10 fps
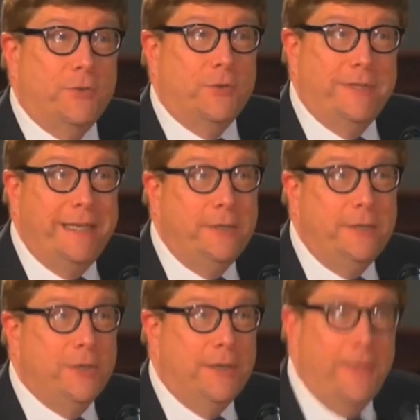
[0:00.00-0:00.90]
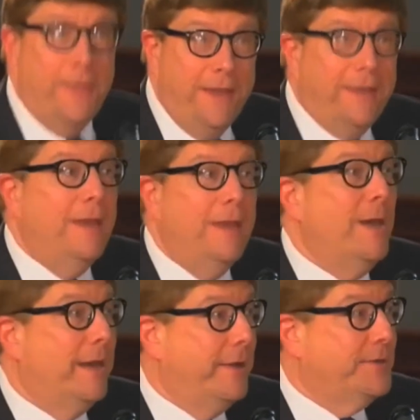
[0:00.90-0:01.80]
today about strategic
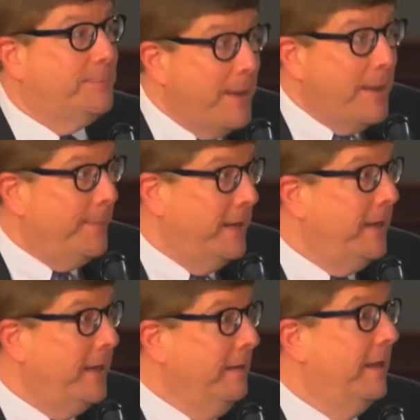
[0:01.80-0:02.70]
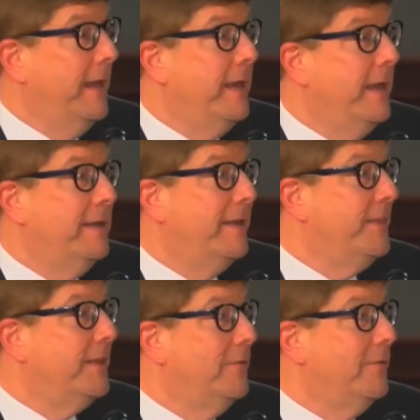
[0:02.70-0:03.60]
thinking about how to spend money,
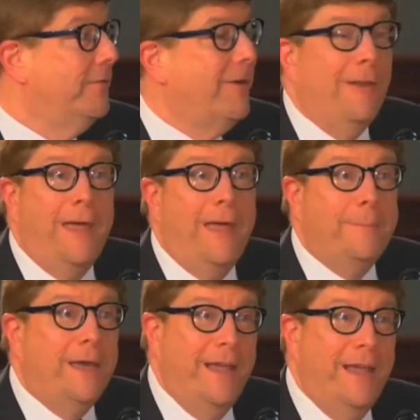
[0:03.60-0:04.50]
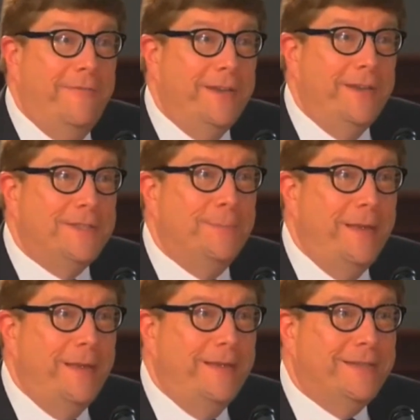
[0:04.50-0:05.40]
and I think you've heard a lot about
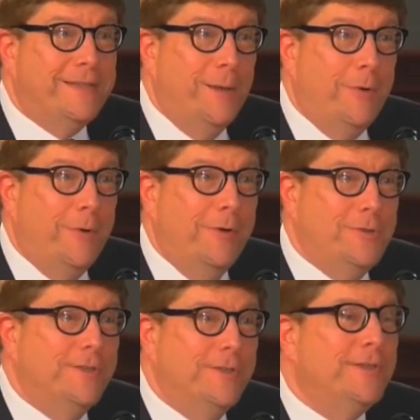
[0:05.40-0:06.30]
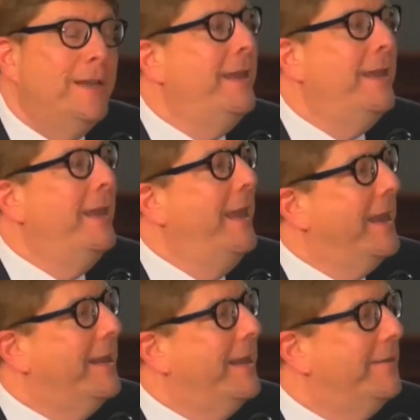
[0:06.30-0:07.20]
evidence-based approaches,
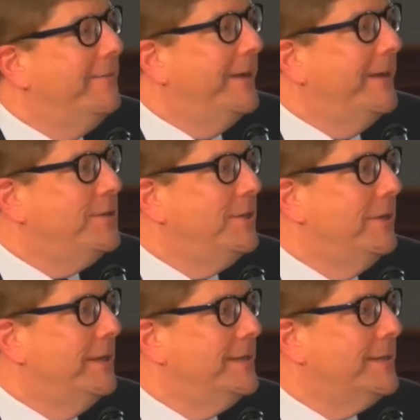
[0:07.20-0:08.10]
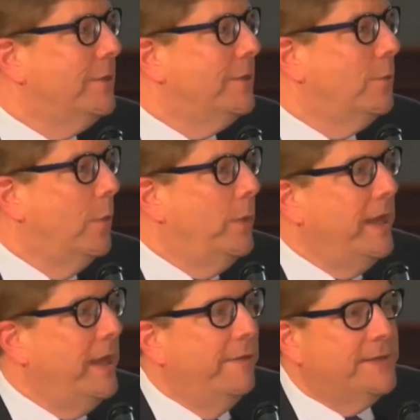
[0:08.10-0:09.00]
and I'd invite you to consider
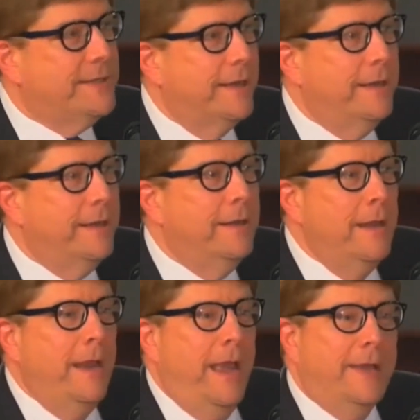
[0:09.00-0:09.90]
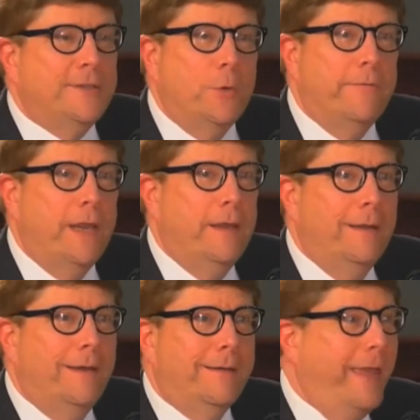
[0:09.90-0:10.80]
what we have to say as sort
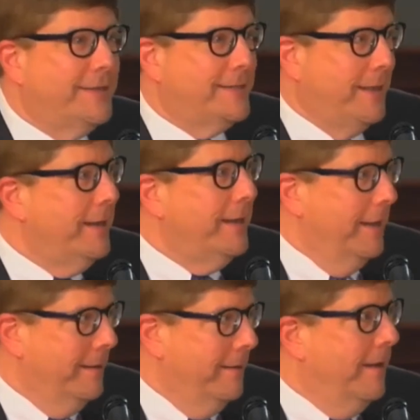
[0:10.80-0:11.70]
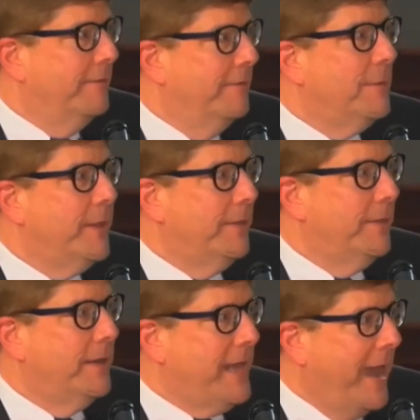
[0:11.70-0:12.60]
of a case study
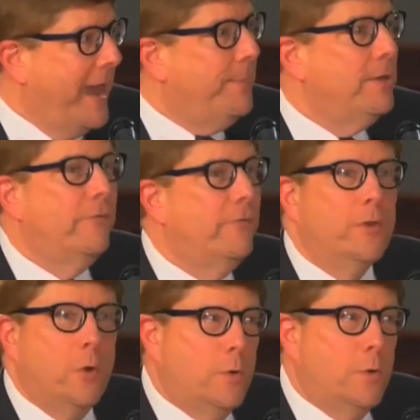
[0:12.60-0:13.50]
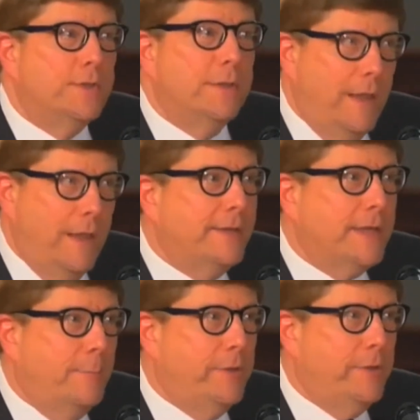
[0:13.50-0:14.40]
of something that has happened over the
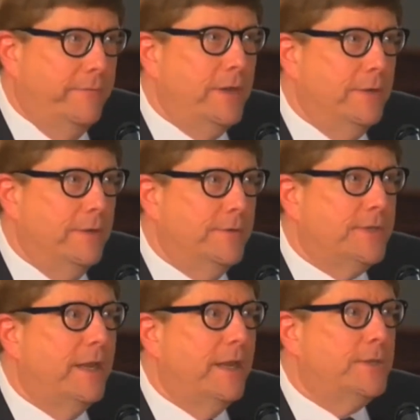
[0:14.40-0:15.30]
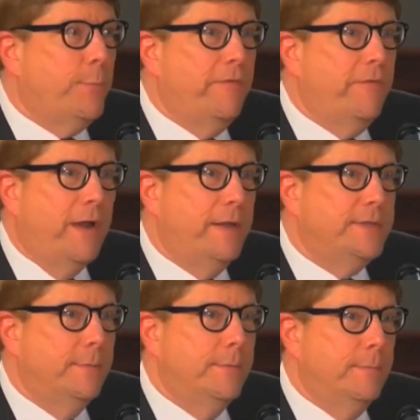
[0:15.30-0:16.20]
course of the last couple of years that has
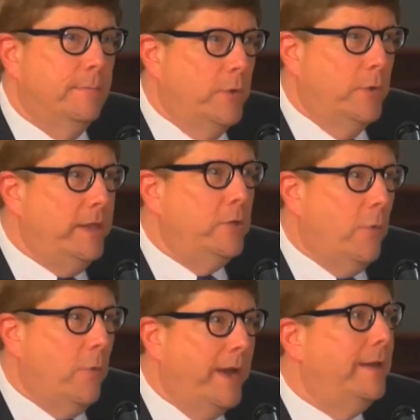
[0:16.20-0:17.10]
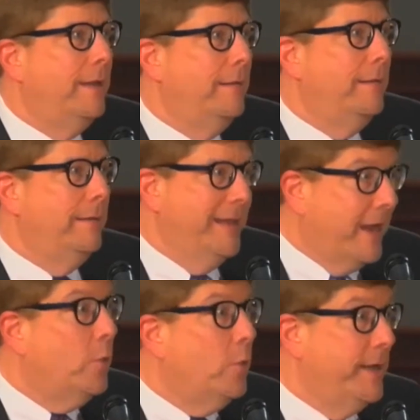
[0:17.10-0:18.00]
provided some really great
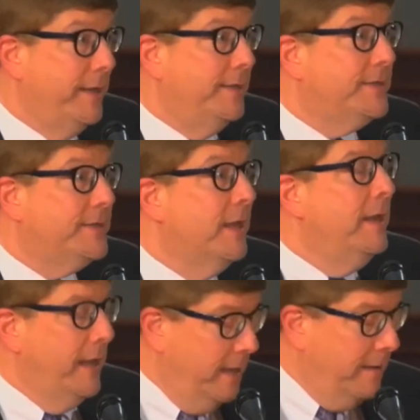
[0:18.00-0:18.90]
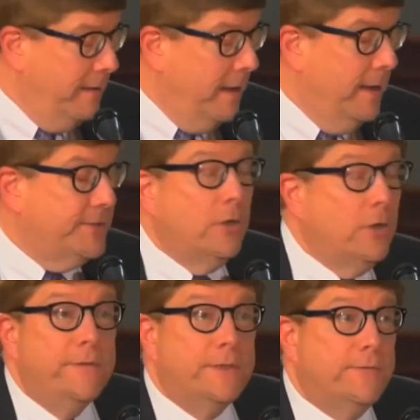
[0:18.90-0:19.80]
inequities
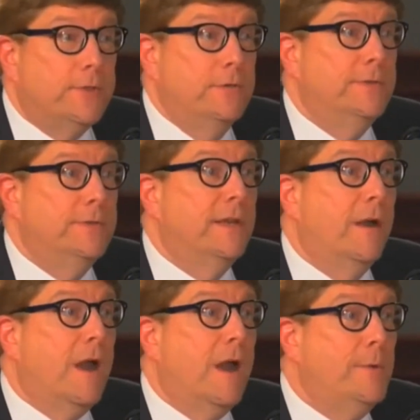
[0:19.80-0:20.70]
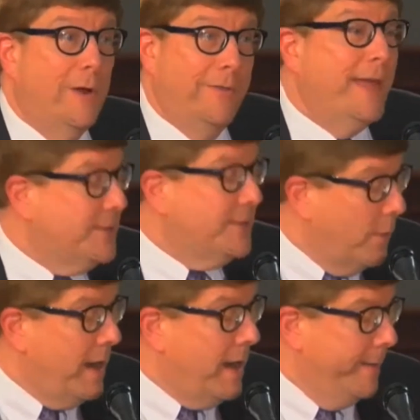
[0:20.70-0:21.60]
in services for students in our
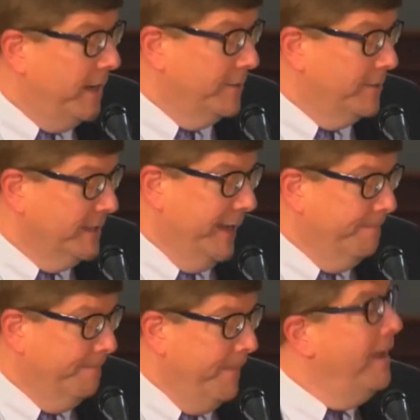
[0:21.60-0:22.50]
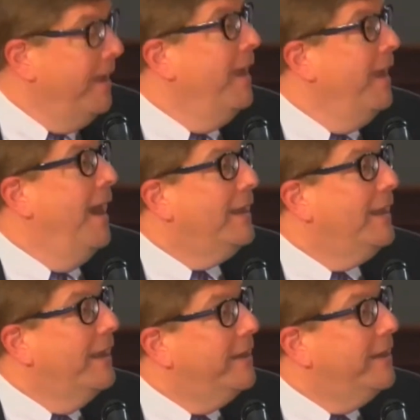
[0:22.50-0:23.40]
Commonwealth, and that's why I'm here today.